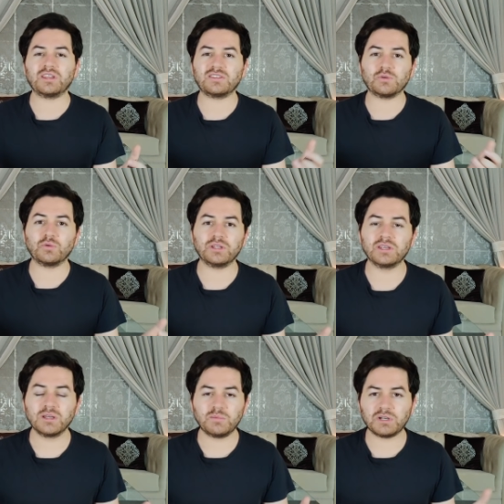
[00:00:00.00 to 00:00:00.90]
It is only
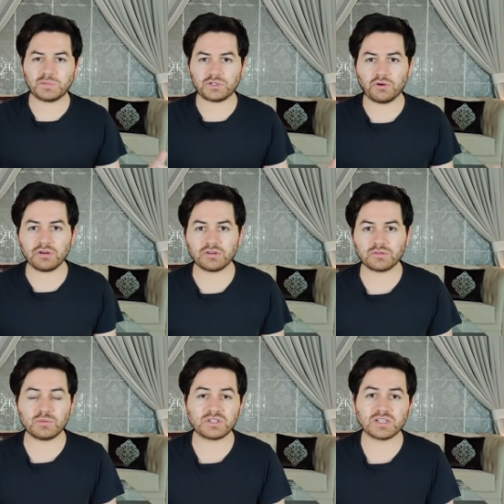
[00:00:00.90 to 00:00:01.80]
pretty much Congress
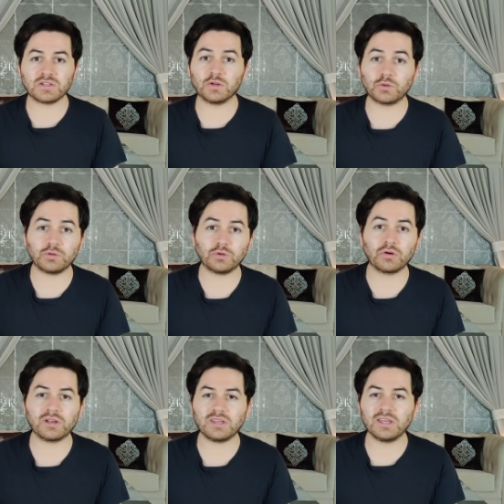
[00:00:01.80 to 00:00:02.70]
which has the
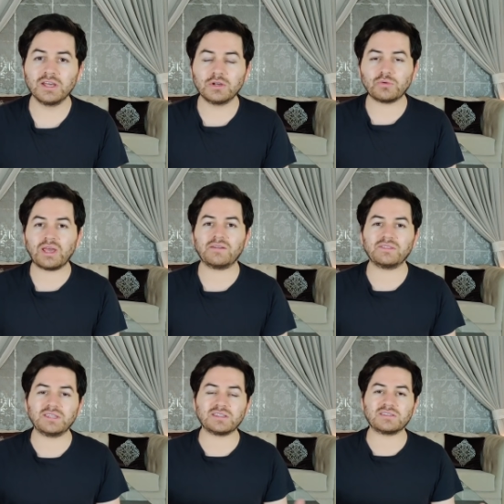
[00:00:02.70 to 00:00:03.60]
authority to
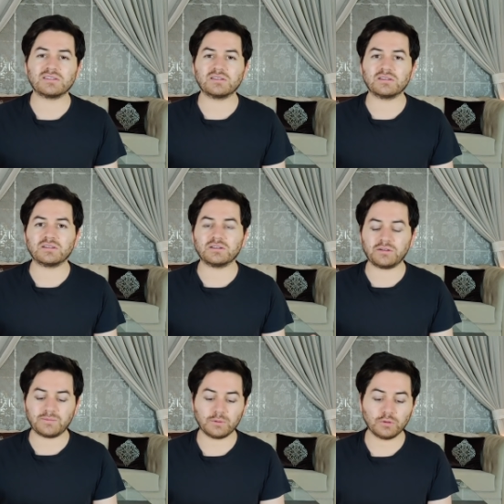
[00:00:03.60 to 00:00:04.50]
have these
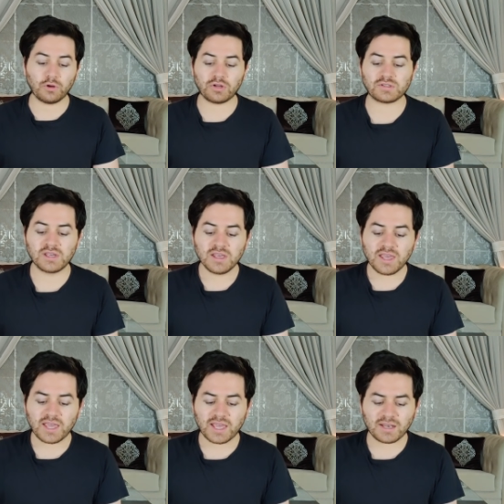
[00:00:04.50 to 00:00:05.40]
laws.
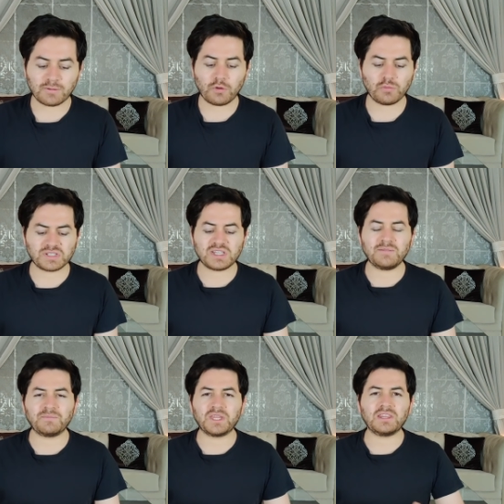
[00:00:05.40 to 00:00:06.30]
And
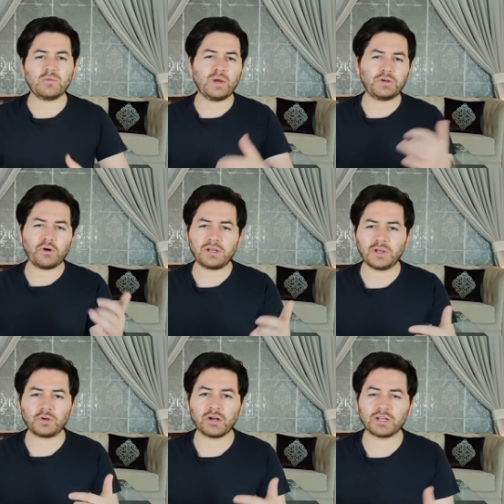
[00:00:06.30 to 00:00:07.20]
obviously then they went on
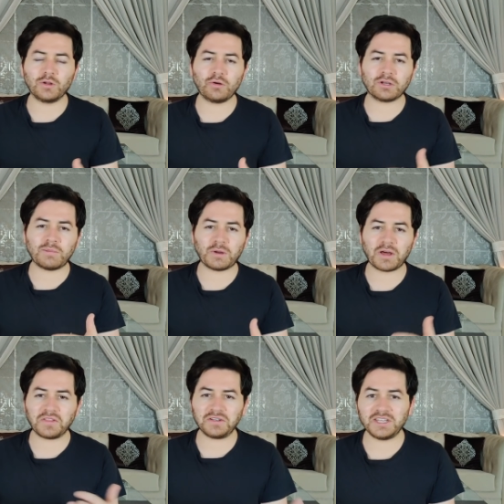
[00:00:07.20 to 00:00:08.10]
and talked a lot about
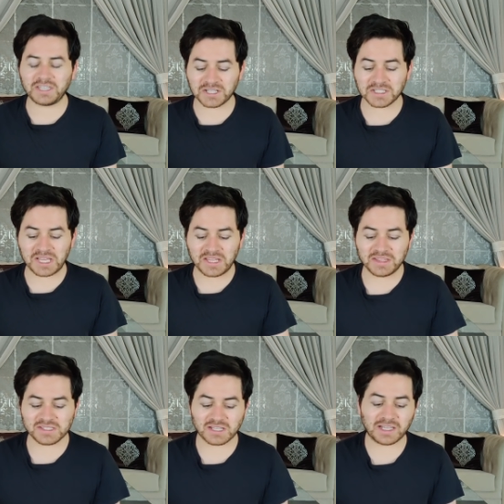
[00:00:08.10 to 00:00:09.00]
other details in
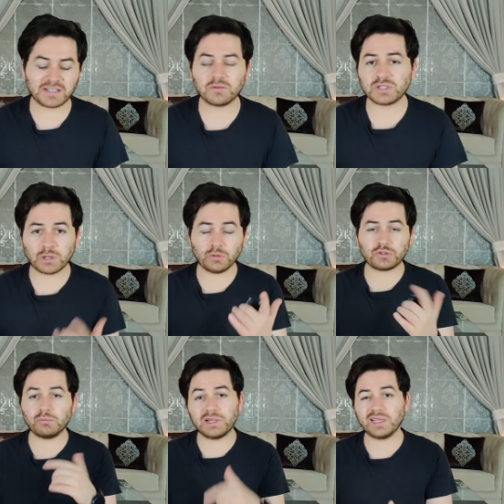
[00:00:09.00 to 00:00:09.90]
this letter, which I'll
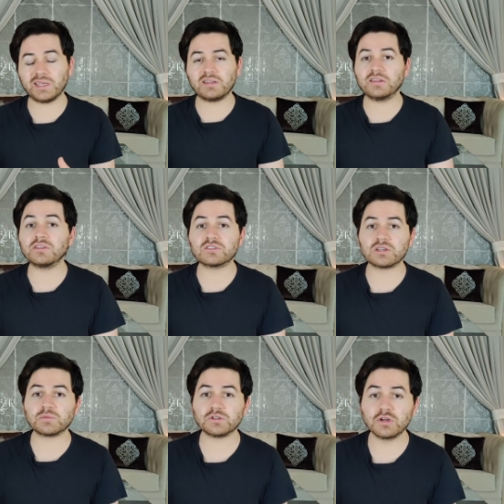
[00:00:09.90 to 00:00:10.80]
also be linking in the
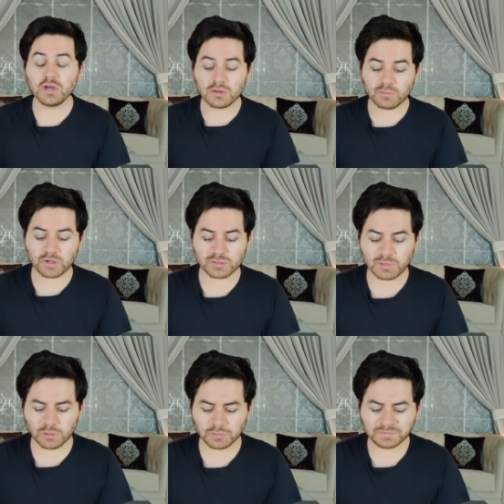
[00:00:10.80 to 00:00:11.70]
description box
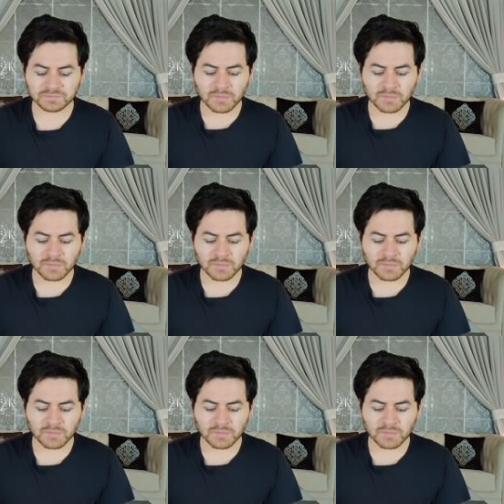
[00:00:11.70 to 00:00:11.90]
below.